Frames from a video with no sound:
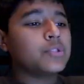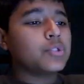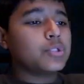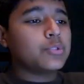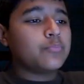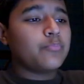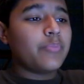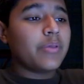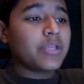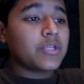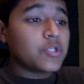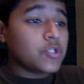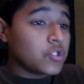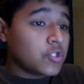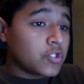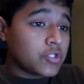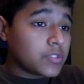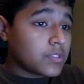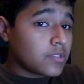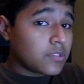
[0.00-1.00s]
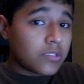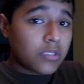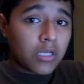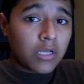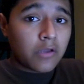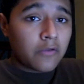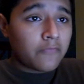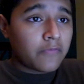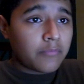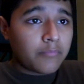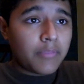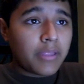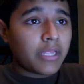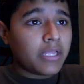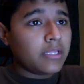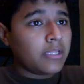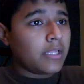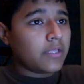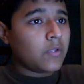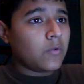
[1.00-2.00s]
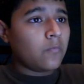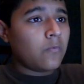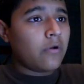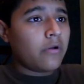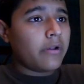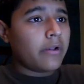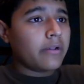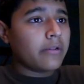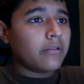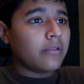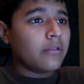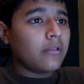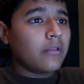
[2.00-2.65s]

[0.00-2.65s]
just pictures and stuff and make it like you want it.